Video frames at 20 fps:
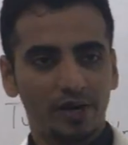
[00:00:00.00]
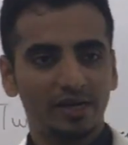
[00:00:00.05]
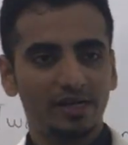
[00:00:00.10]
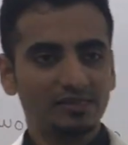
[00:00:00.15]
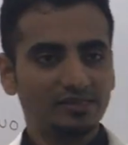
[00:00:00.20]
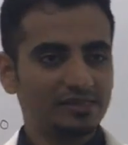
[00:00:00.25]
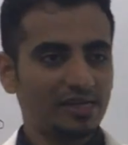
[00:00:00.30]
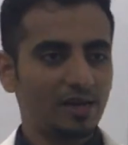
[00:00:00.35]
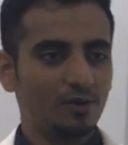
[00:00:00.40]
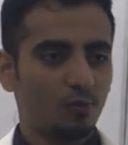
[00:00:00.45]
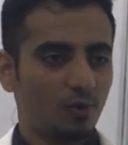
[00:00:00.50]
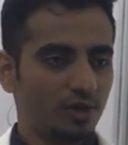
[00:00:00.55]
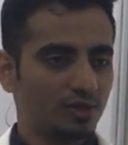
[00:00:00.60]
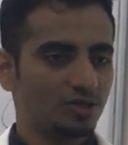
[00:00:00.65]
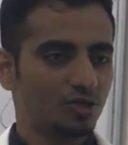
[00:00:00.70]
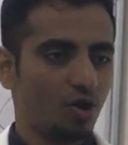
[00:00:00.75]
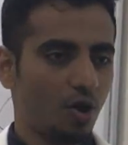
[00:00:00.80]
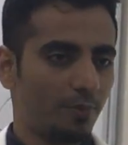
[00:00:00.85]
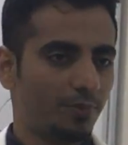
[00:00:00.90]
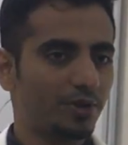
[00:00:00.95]
understand what
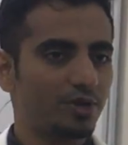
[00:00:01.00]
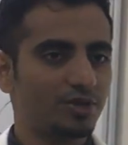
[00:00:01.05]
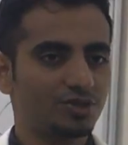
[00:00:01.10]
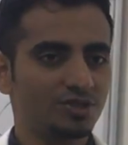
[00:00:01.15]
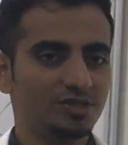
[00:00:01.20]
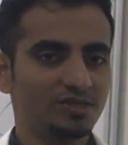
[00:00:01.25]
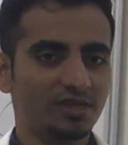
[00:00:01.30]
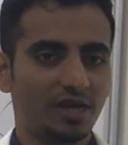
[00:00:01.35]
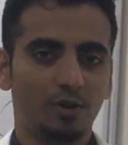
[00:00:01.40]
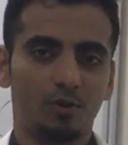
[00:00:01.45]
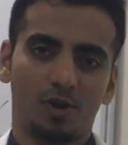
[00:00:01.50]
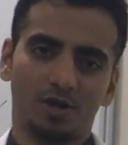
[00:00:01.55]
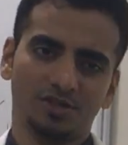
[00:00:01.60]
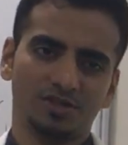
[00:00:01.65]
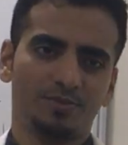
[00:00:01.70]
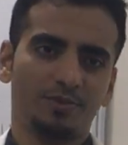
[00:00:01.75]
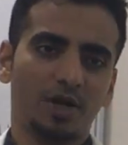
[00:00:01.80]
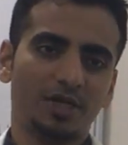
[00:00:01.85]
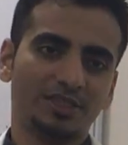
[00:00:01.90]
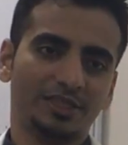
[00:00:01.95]
is an operations and what is
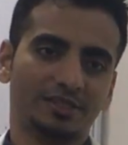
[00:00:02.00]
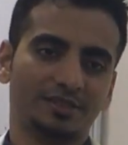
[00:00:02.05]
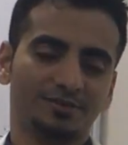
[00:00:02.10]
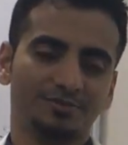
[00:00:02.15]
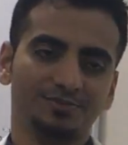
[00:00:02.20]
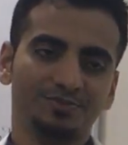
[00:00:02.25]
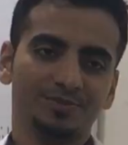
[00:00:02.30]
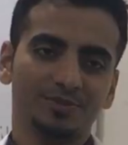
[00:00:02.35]
a project.